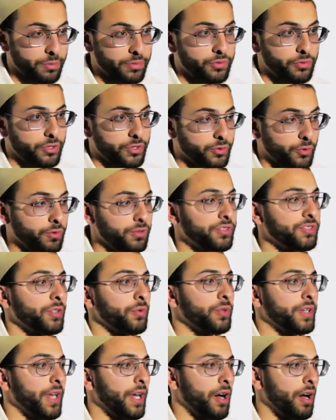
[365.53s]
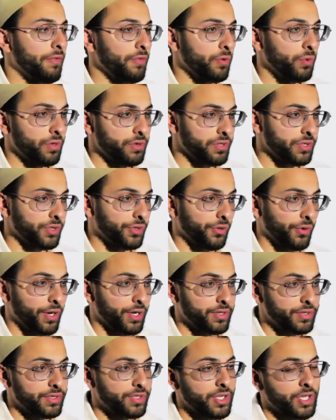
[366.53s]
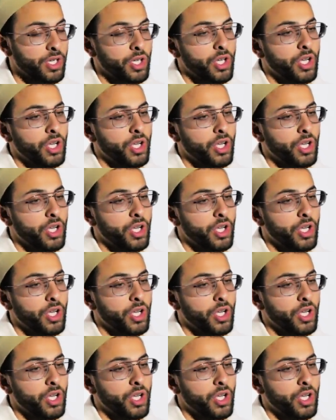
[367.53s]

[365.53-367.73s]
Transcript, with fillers: limited resources that we can't offer one of these grants,